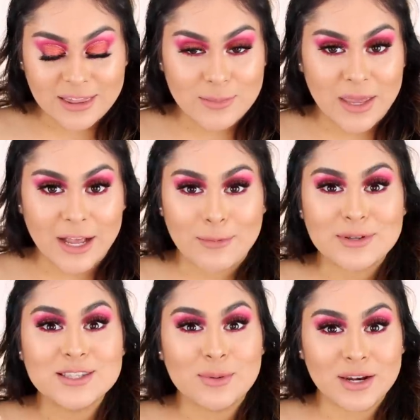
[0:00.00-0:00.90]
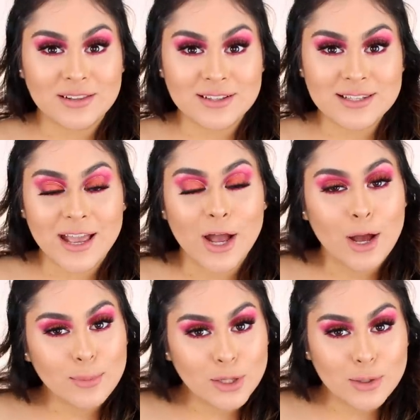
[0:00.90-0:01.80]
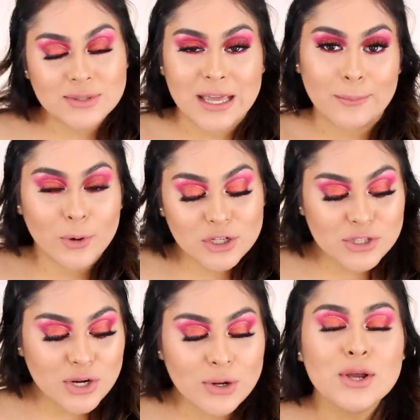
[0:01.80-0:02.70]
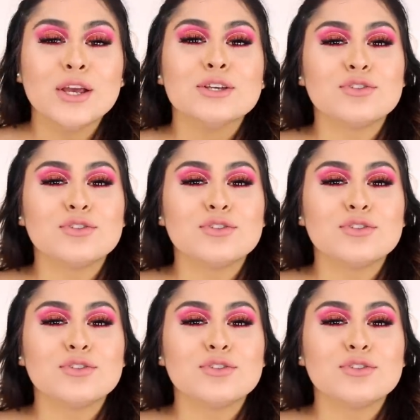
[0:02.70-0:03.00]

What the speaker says: at the makeup and see what it looks like up close and personal.